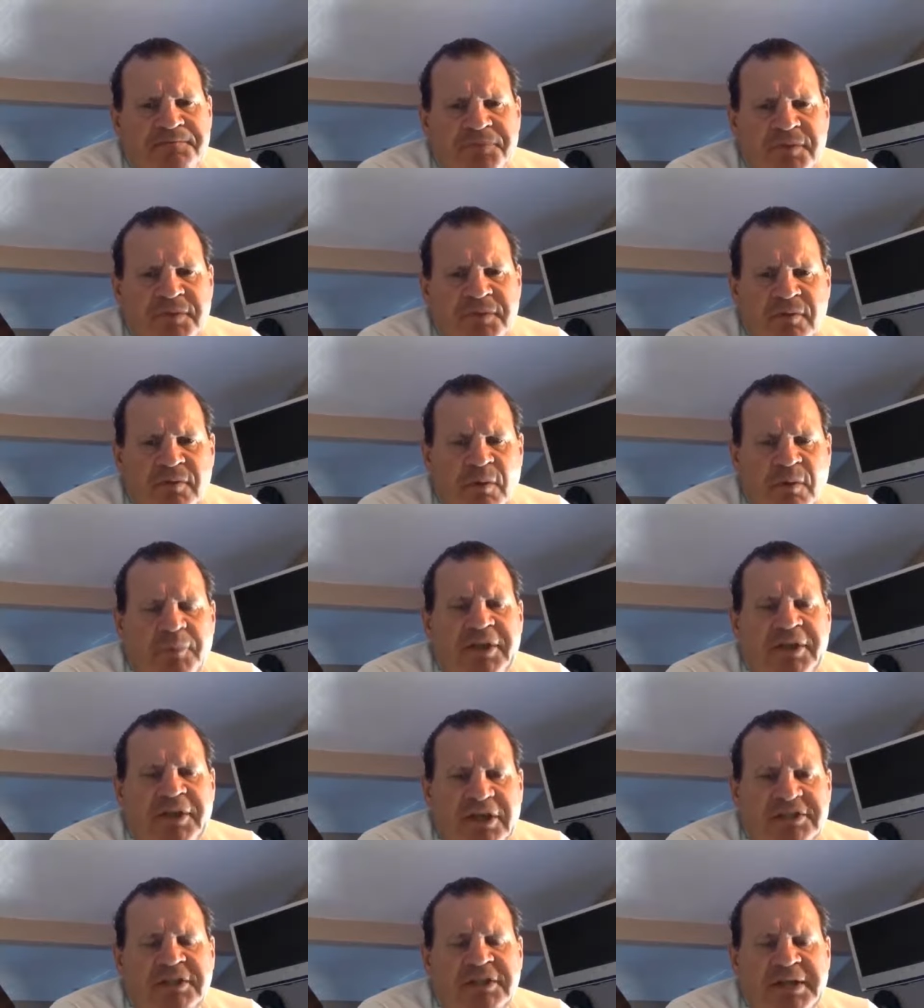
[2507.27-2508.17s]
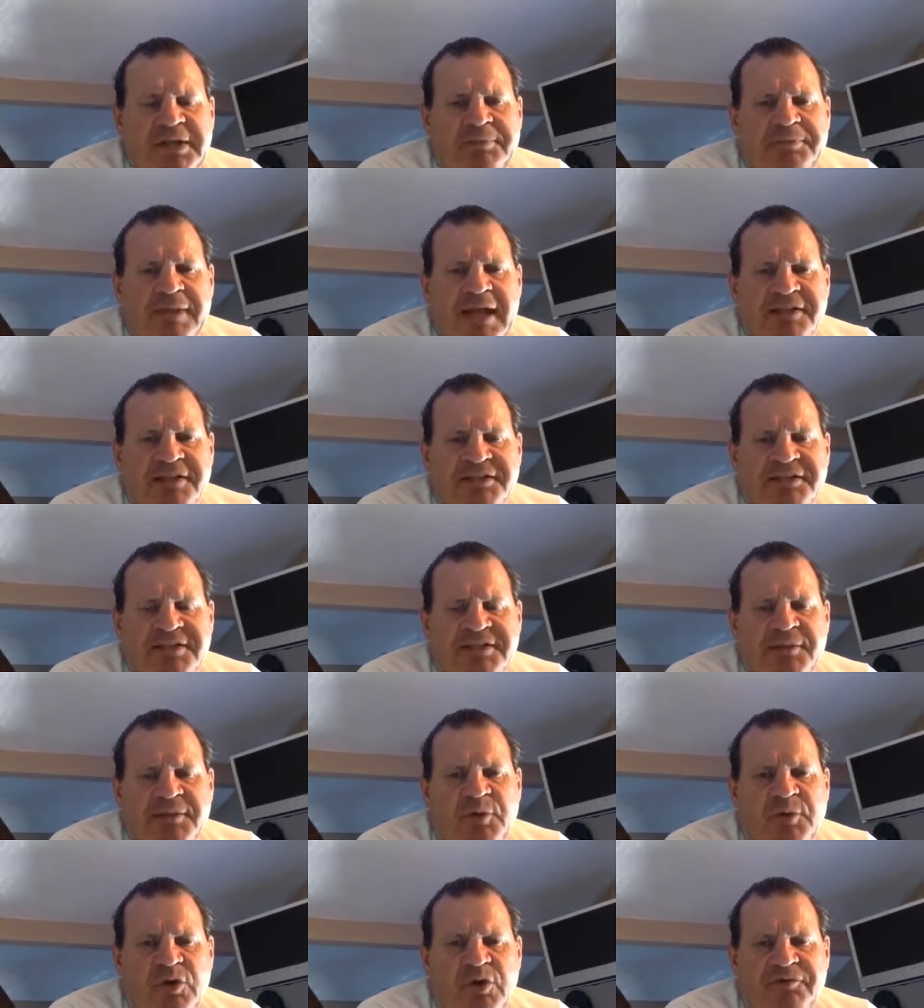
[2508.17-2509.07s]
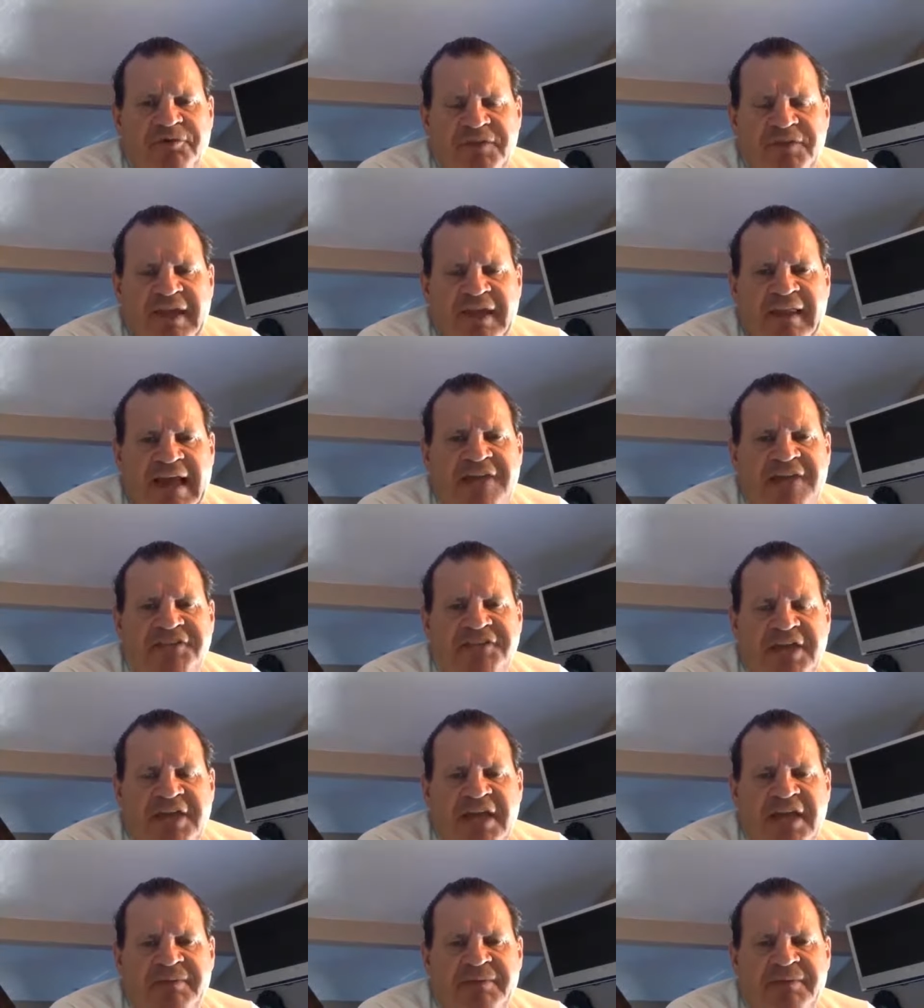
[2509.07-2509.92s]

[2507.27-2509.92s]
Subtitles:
when we got to Lake Placid than we were for that last game.